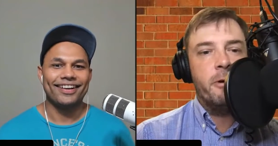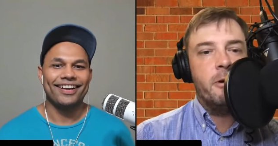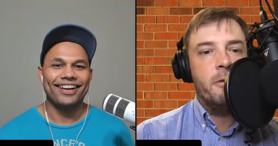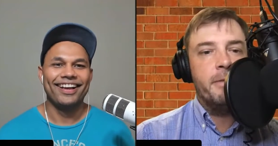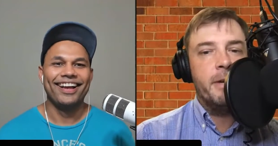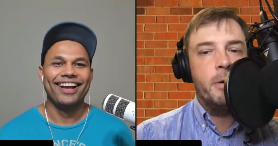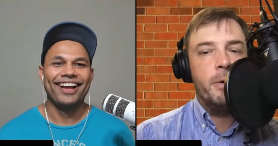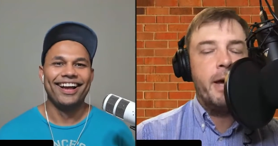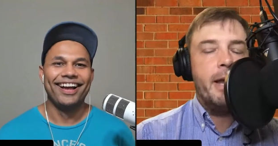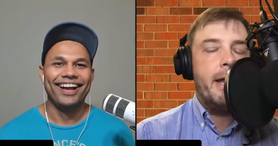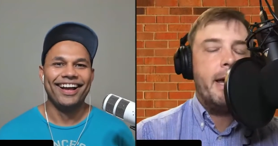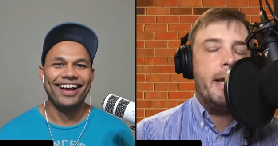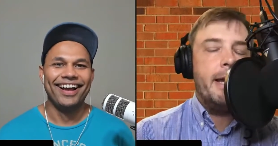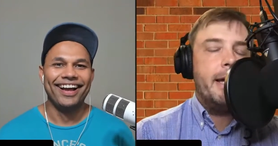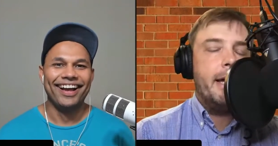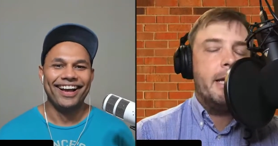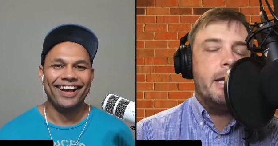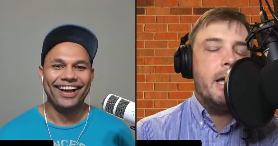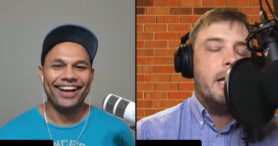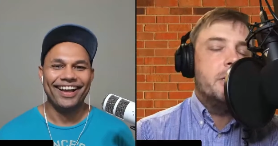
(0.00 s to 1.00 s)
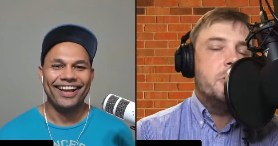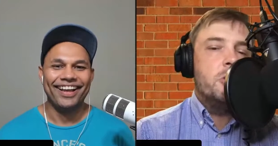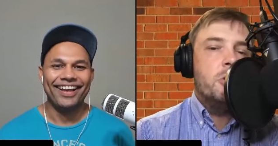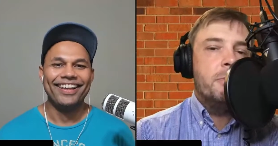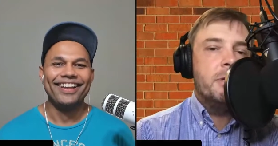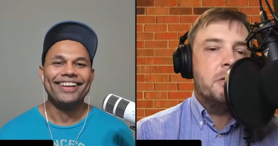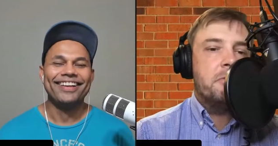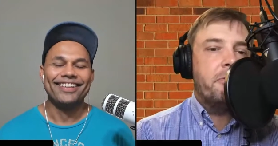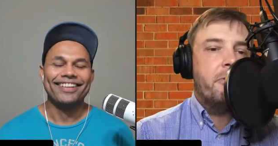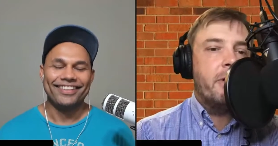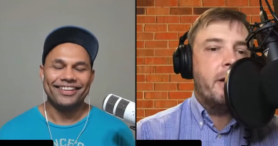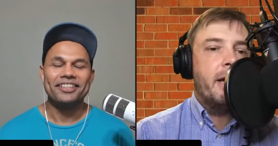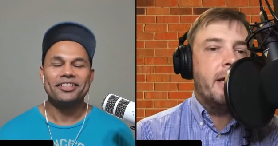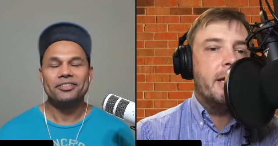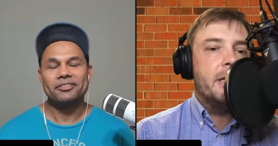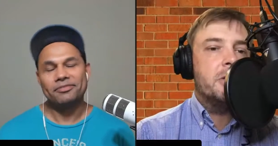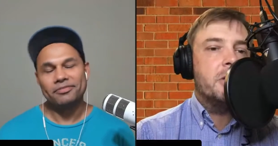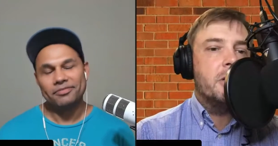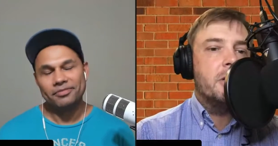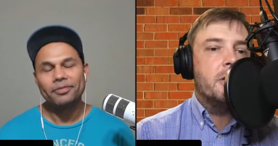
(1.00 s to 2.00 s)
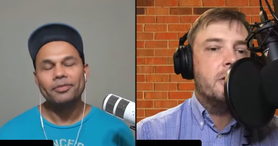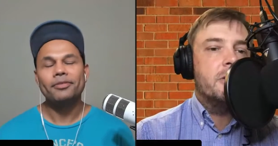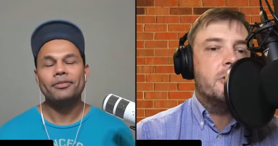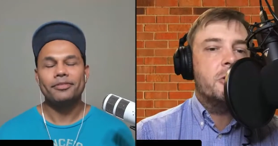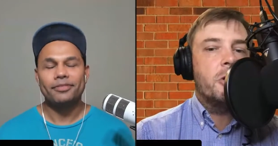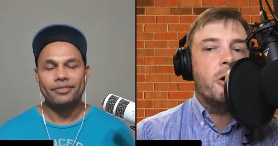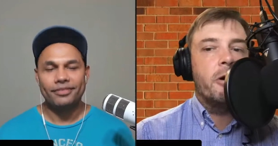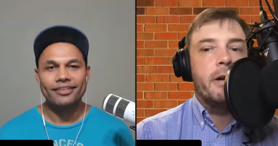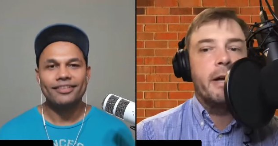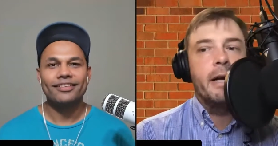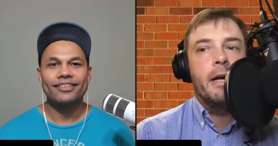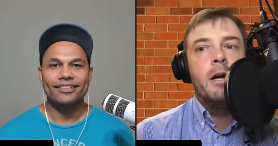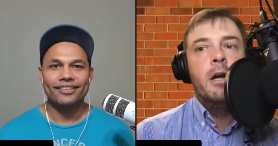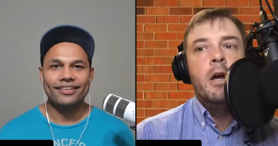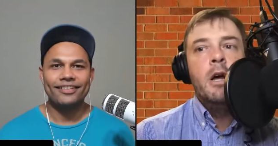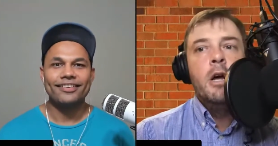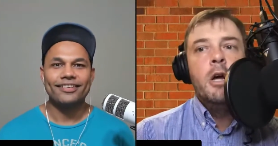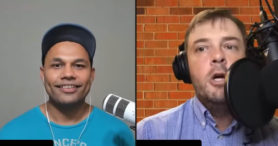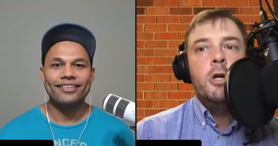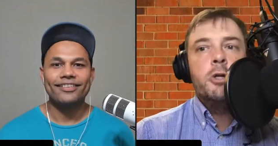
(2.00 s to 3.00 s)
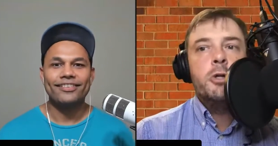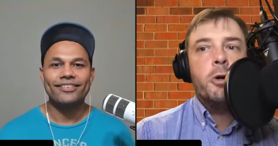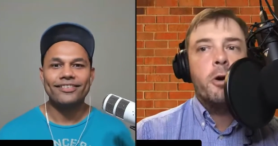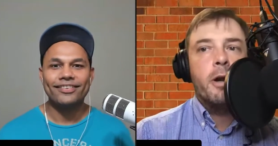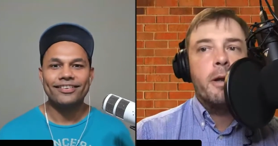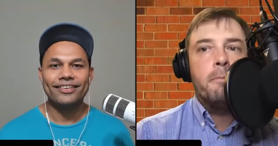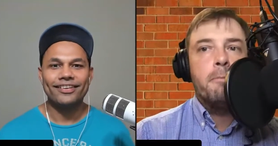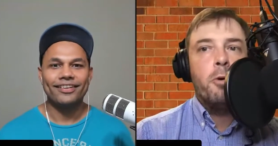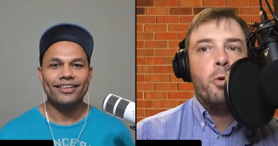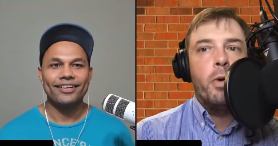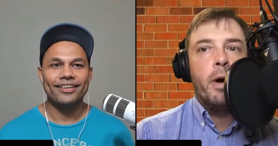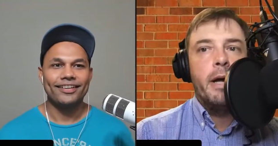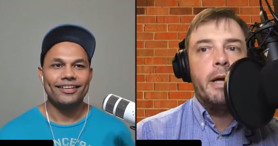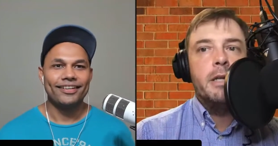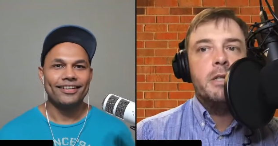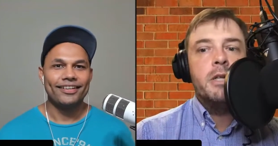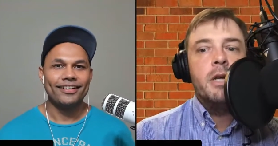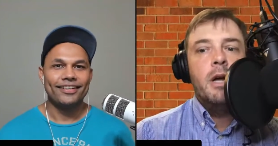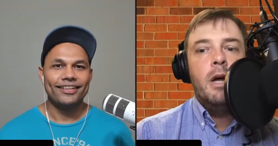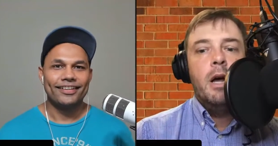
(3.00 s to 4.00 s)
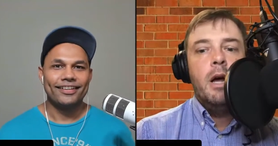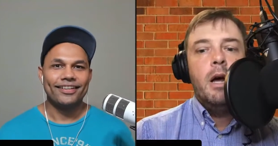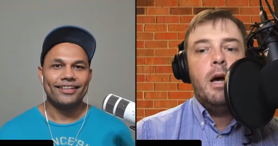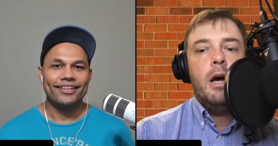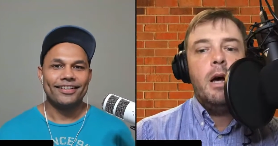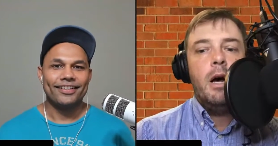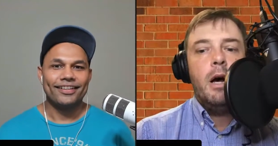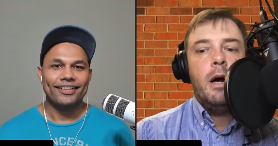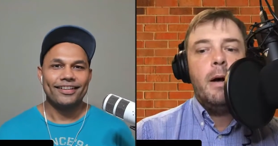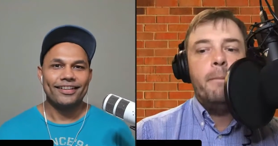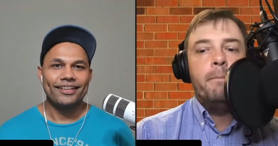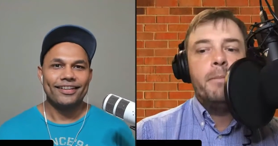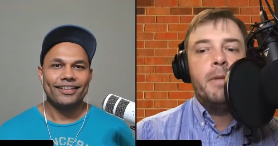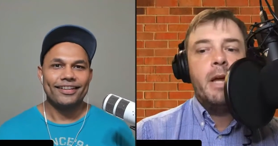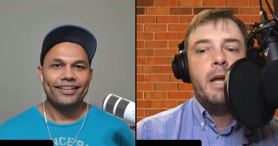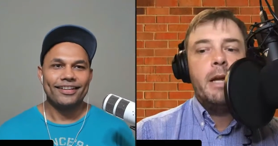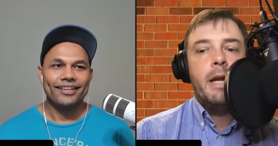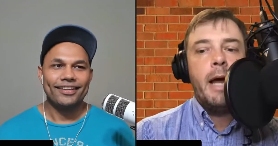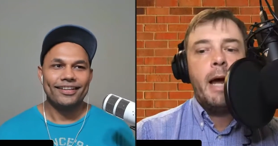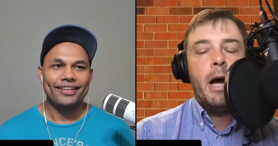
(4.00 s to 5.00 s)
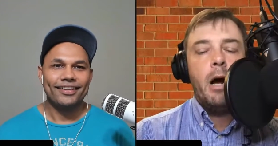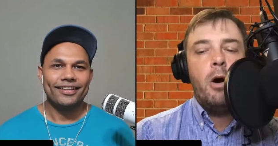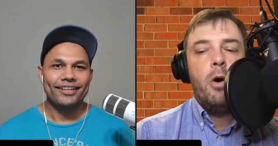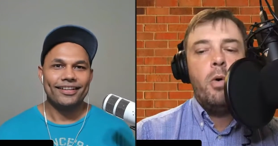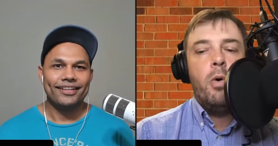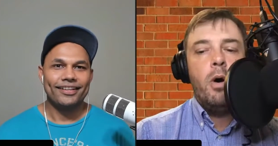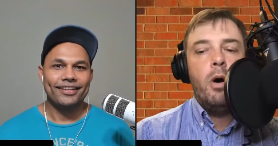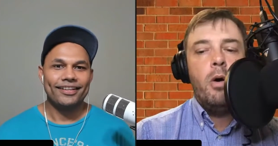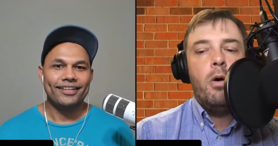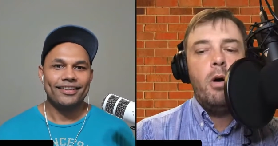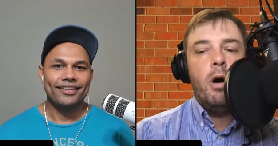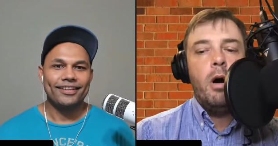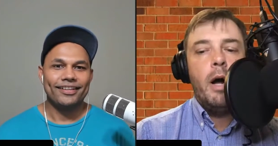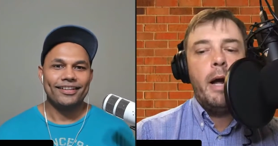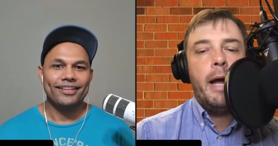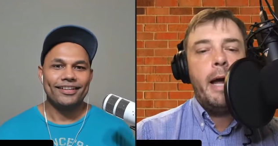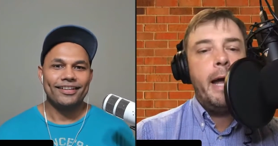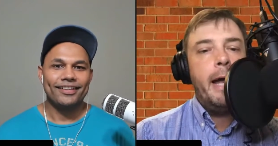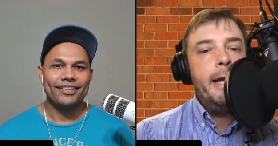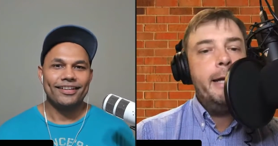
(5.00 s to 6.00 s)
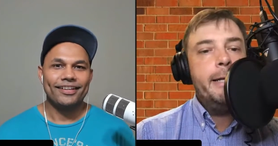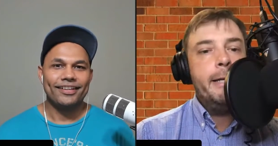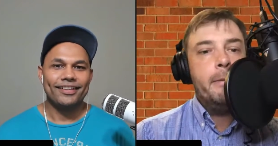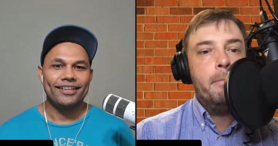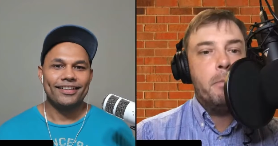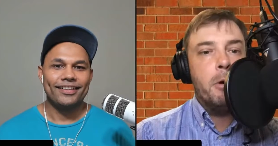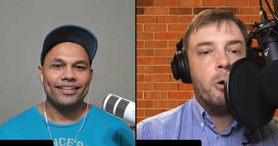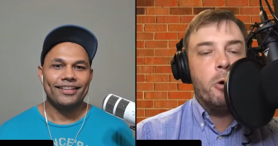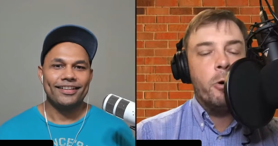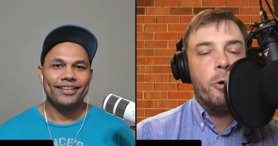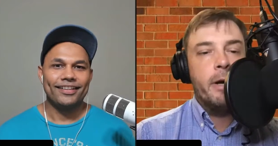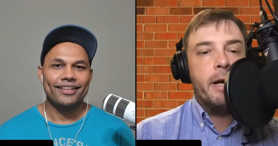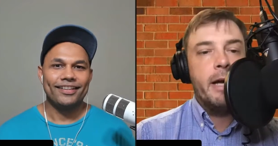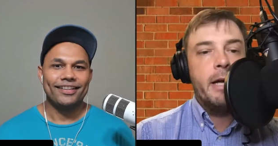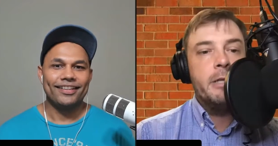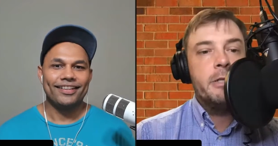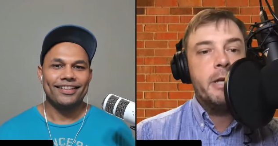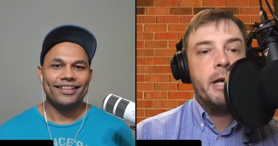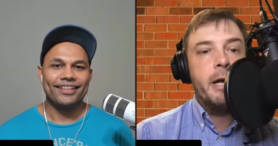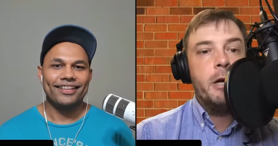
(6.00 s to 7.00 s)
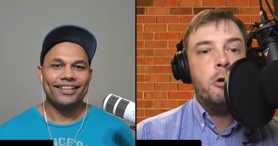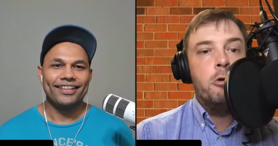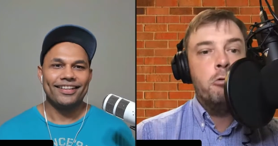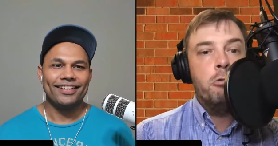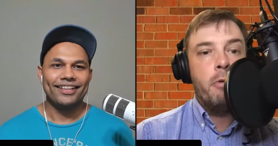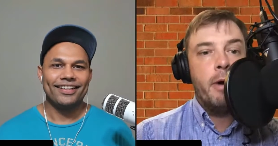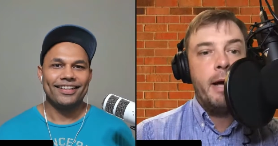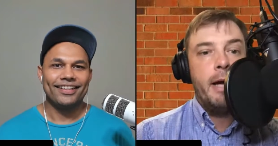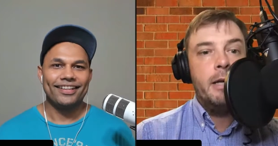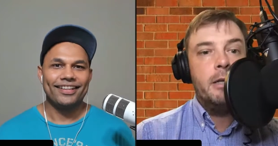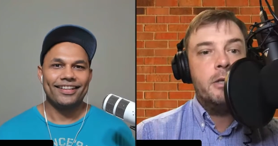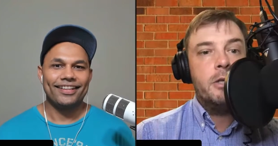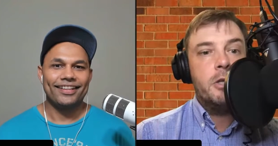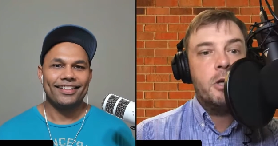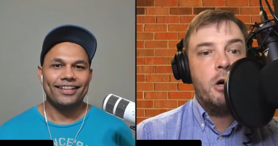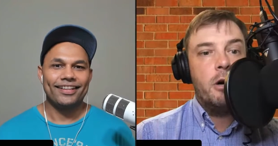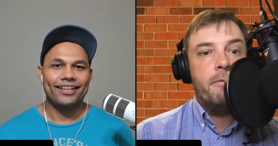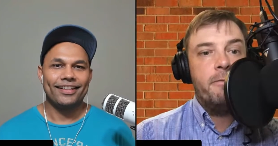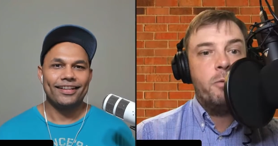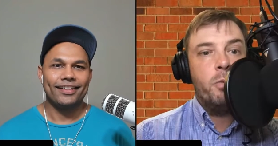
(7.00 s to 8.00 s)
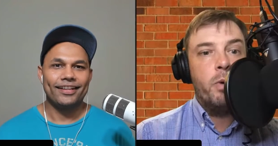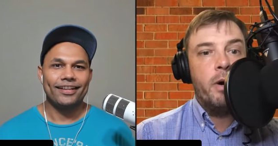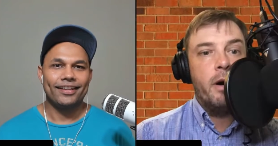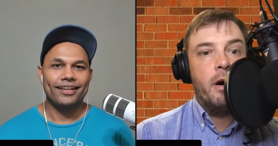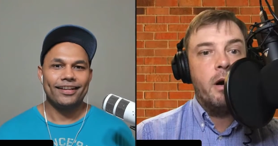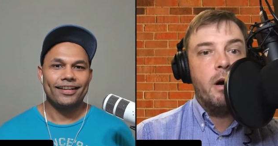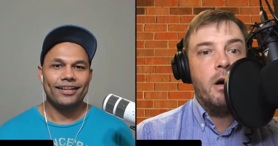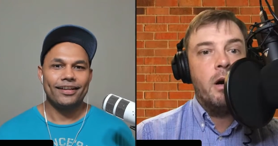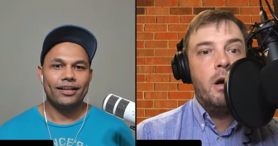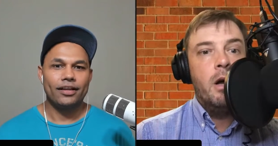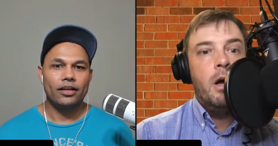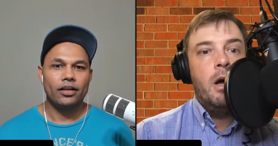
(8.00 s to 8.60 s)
Speaker 1: interview, and and again, and Zoom is free, and it's a good starting starting point. Um, now, Hindenburg is a great software